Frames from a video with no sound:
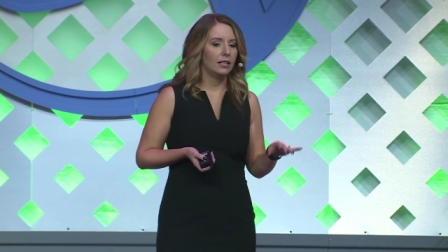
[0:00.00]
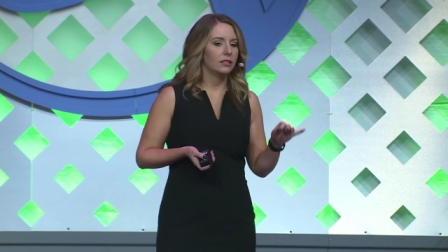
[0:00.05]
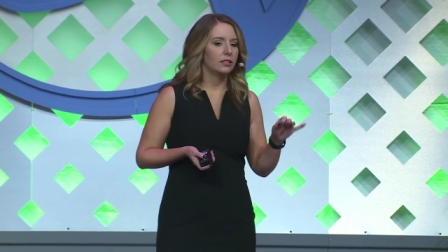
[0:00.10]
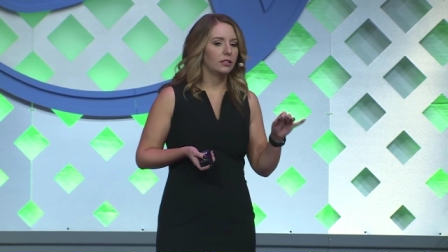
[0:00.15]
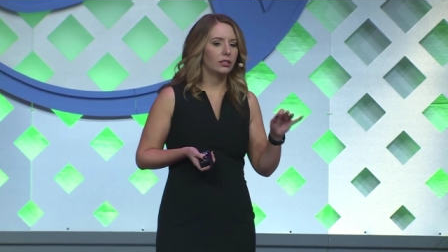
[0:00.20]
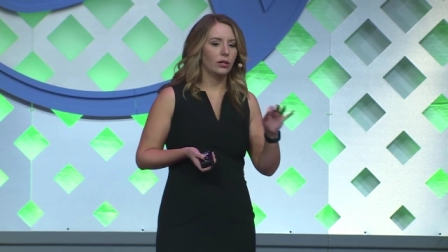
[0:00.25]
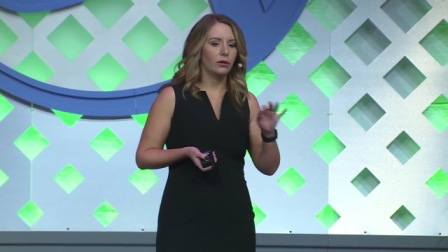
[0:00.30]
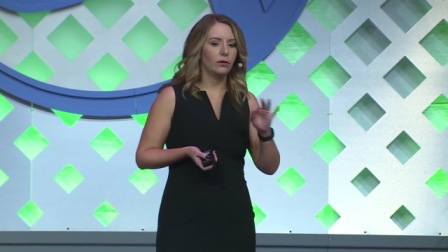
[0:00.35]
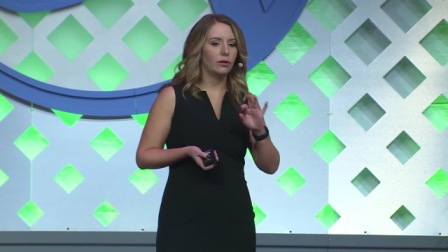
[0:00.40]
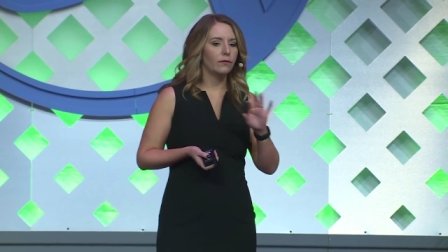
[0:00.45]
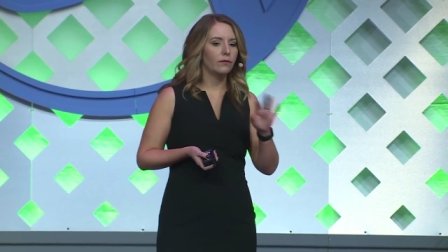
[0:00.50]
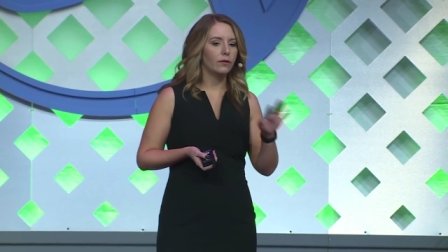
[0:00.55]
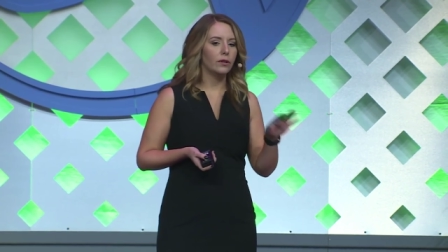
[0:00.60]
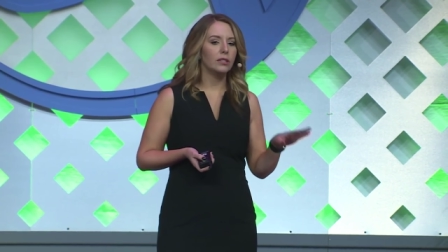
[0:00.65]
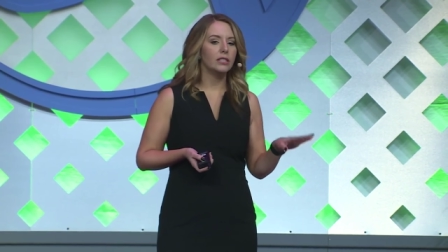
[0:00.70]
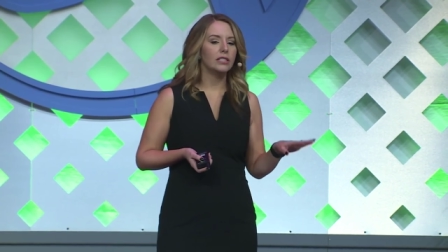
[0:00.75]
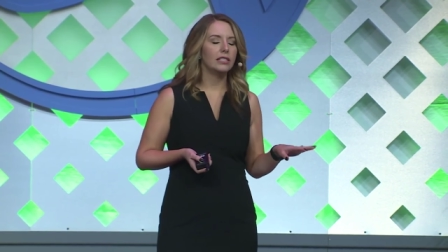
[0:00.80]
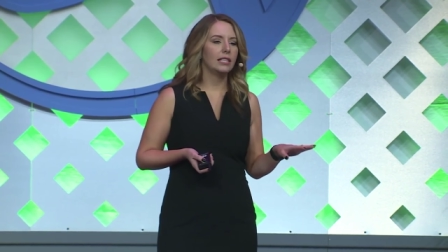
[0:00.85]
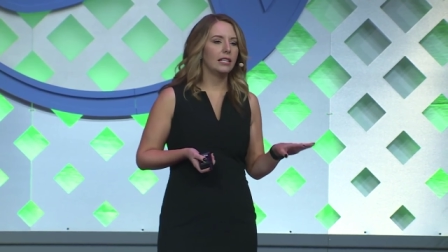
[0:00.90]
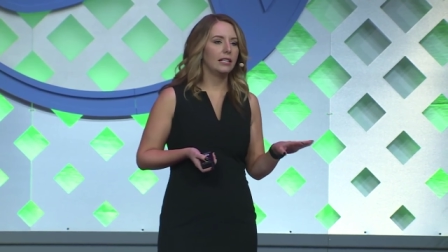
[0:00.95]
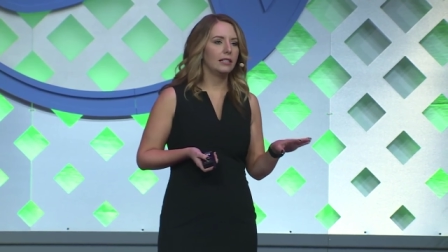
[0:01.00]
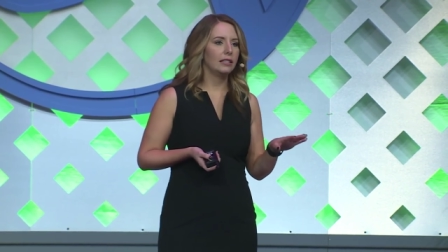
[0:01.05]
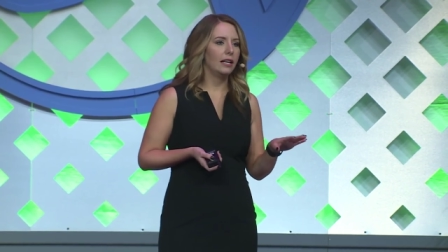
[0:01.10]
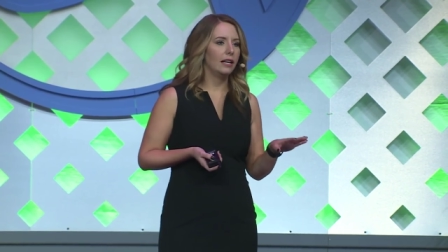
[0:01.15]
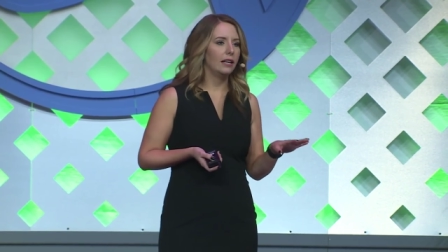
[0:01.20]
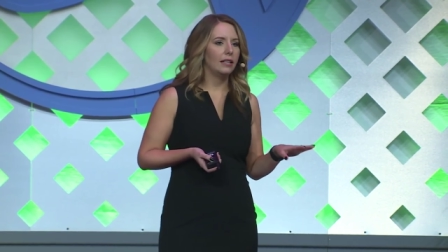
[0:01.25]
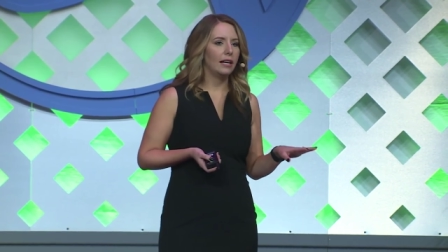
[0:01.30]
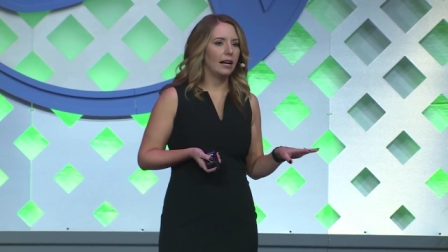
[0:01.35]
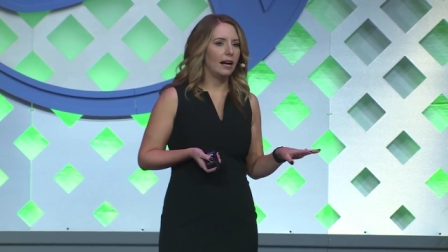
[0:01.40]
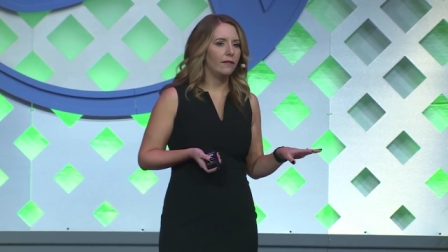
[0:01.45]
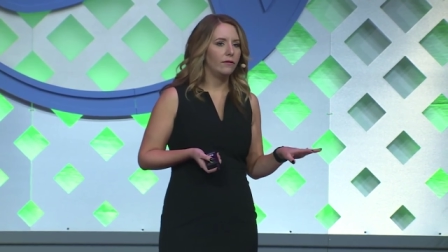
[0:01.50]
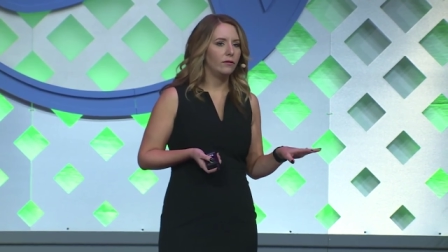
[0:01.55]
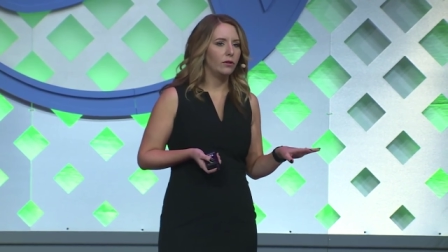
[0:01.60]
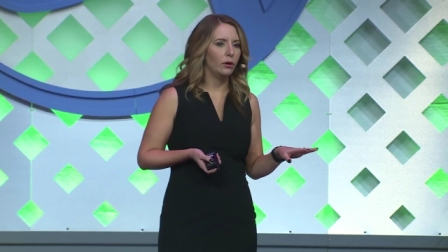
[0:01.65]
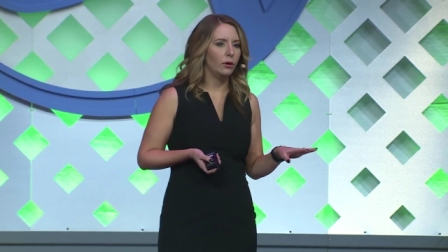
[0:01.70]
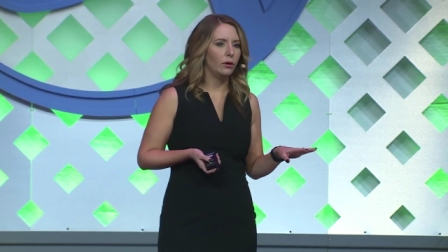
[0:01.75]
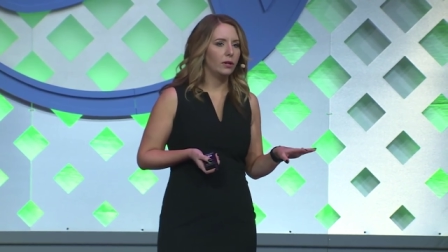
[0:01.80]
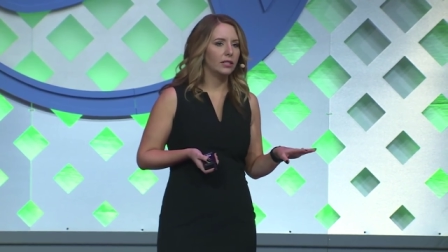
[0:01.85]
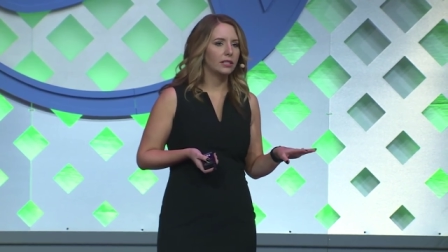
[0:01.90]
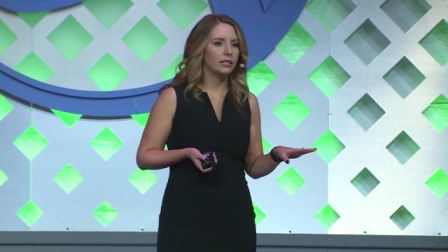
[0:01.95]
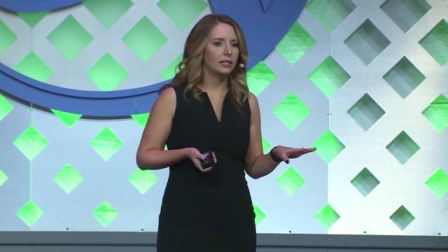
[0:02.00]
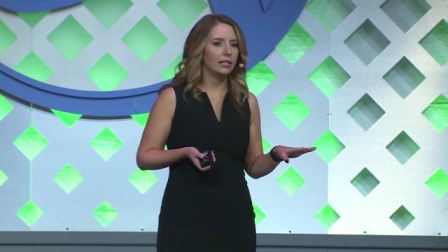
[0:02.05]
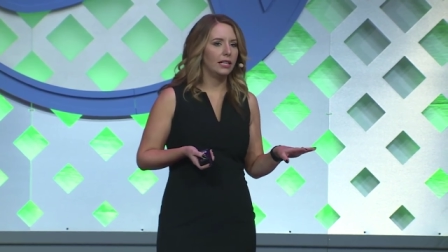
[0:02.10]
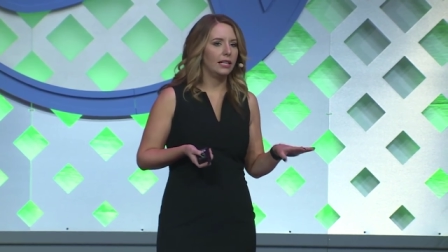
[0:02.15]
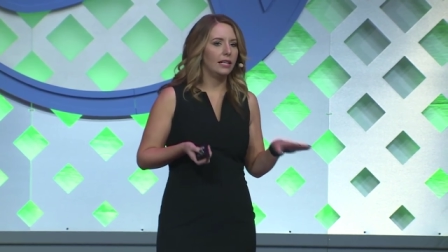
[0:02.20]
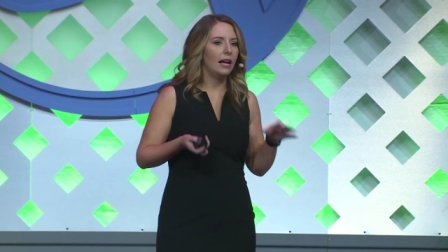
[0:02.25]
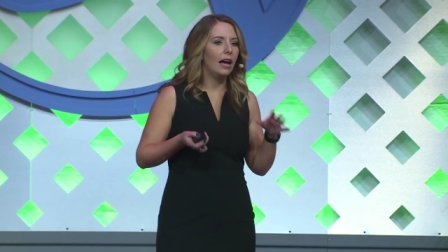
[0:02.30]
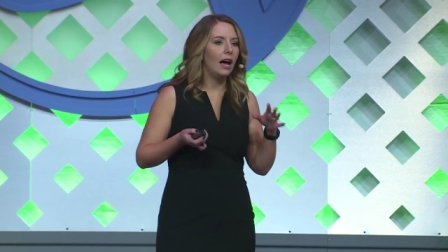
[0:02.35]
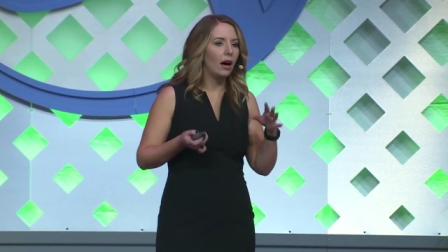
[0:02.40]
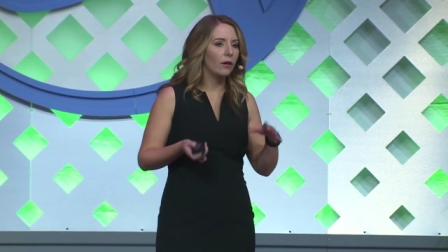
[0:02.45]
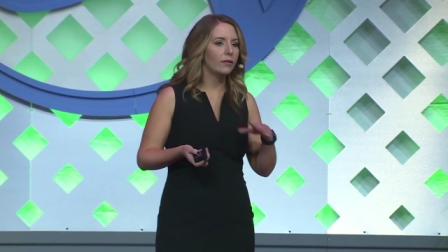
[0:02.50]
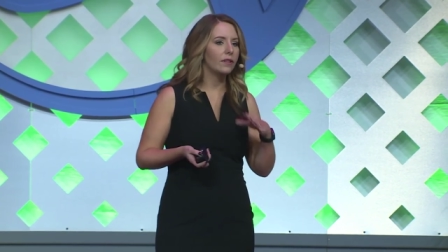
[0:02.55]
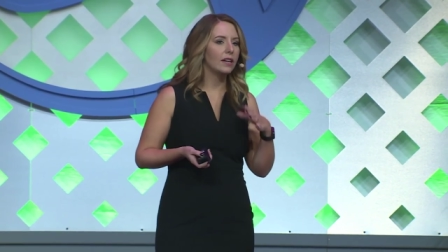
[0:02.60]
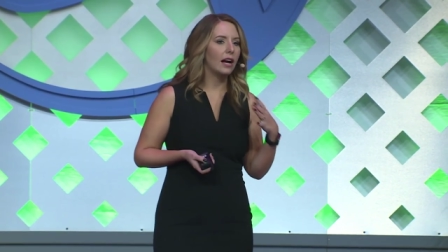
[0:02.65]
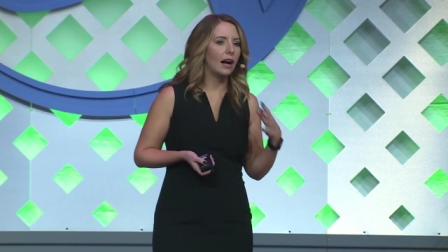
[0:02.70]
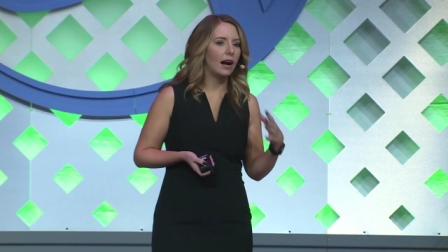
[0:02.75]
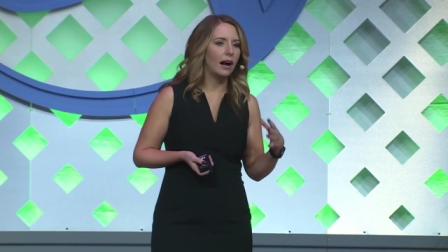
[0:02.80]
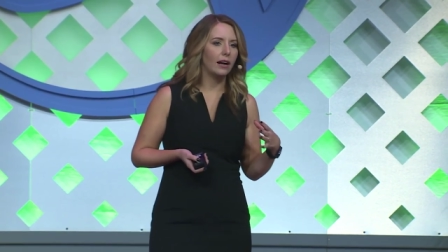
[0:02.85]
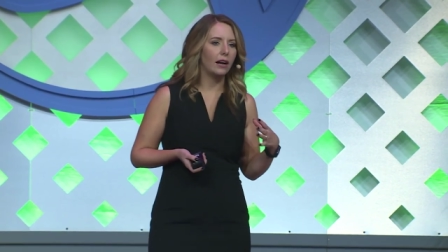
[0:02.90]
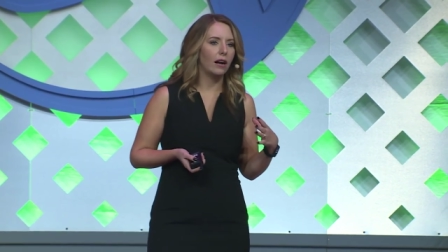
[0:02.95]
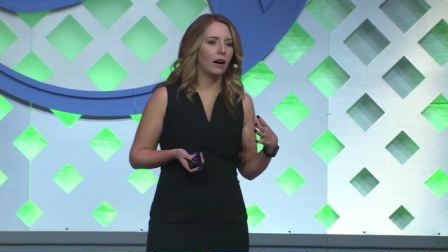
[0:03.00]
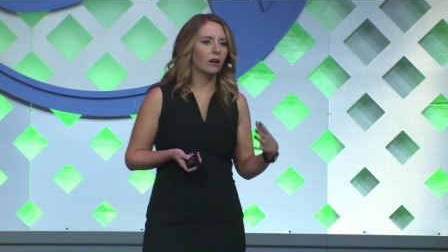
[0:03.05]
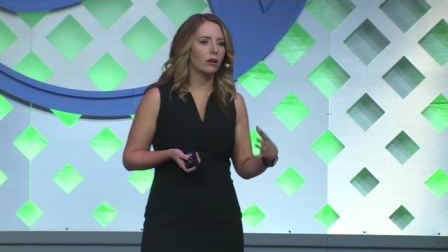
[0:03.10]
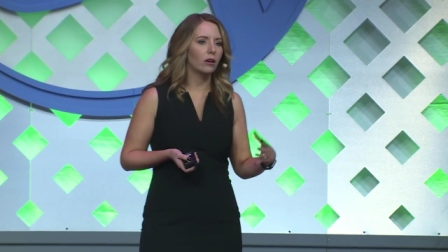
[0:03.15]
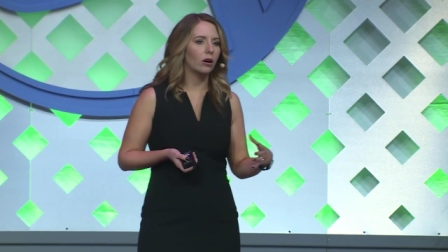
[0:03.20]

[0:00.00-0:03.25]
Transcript: So the first thing that, that I've noticed in healthy IR